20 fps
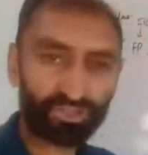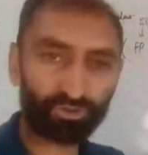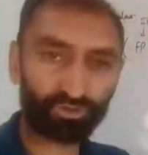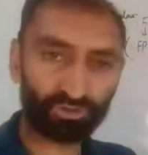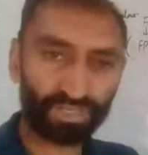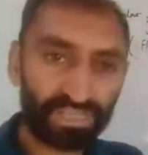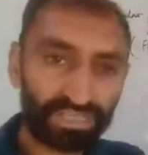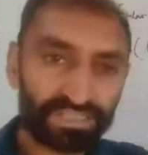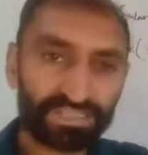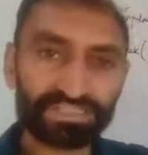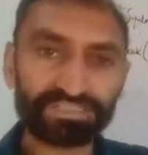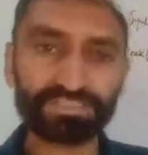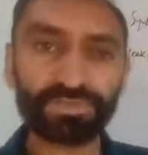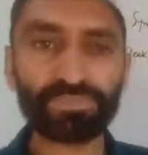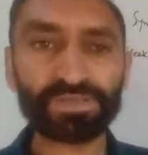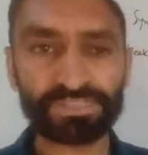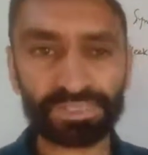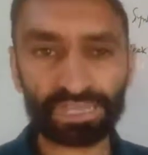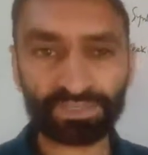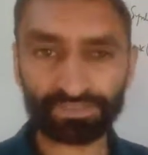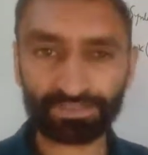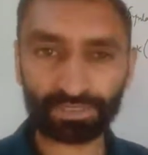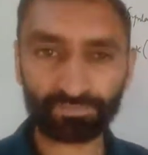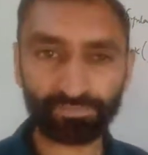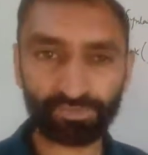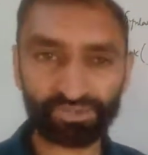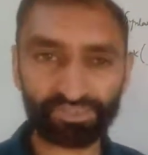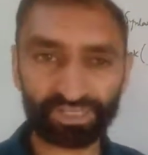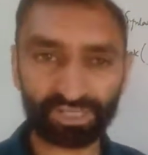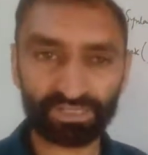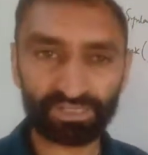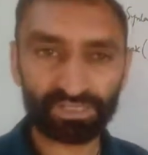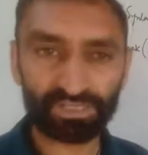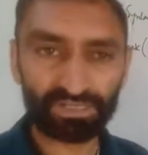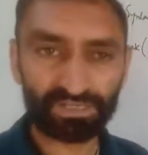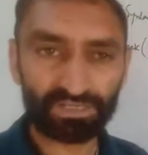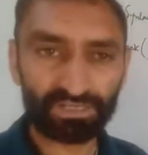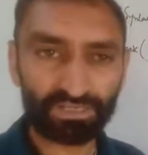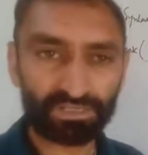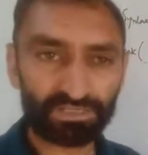to the another position.
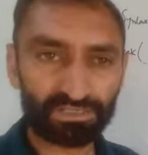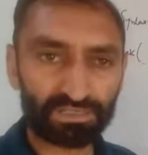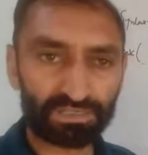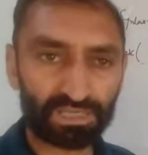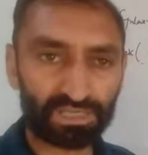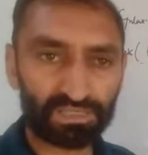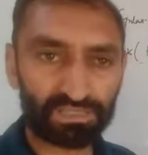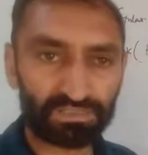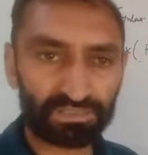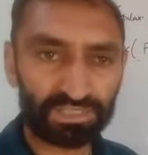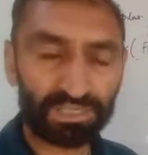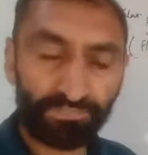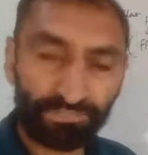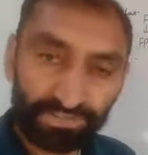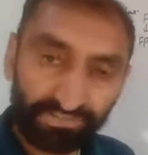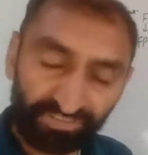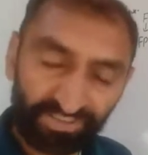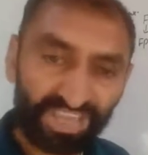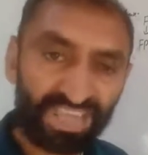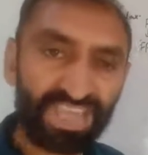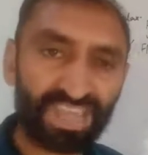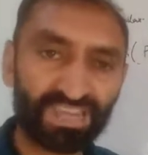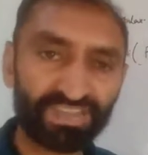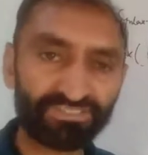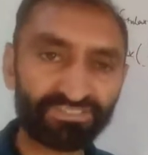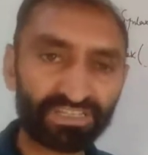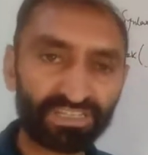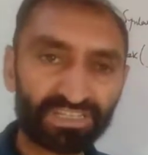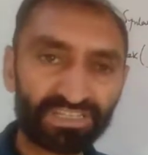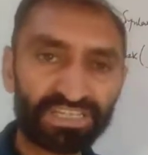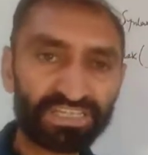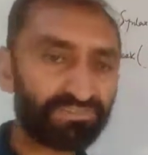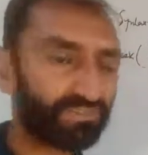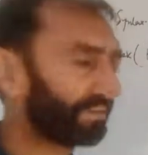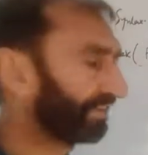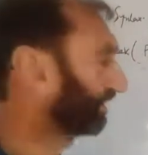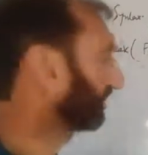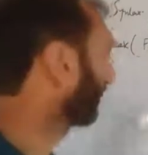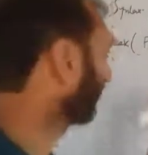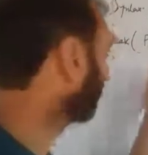If it fails, it will
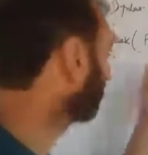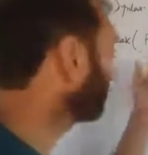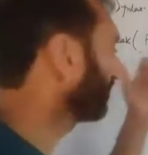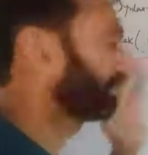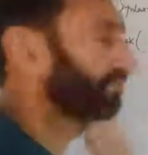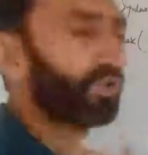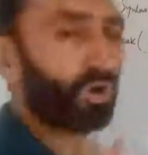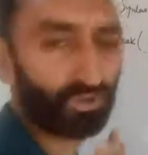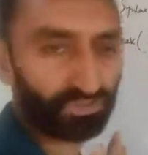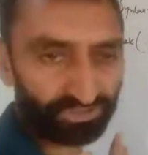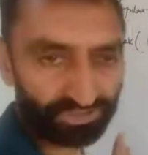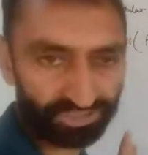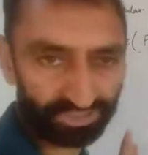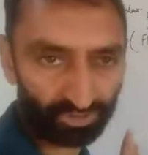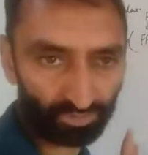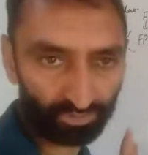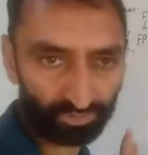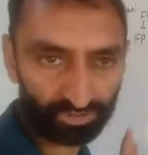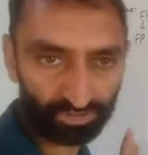return non-zero.